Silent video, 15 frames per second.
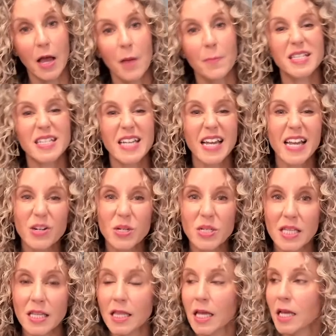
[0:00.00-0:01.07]
But see, here's
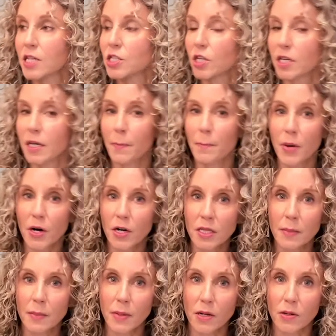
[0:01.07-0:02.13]
the thing is you're going to
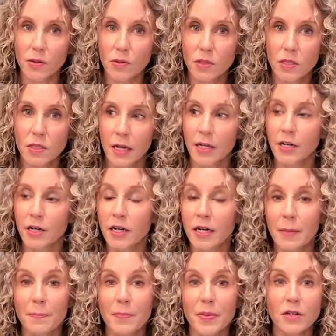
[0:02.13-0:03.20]
burn the boats, you're going
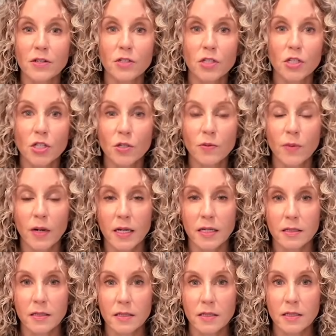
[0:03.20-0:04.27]
to build new
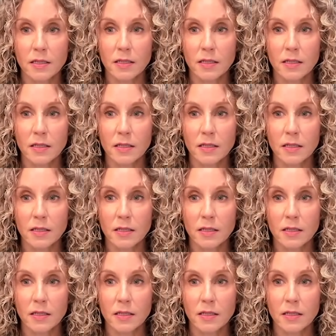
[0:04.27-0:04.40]
ones,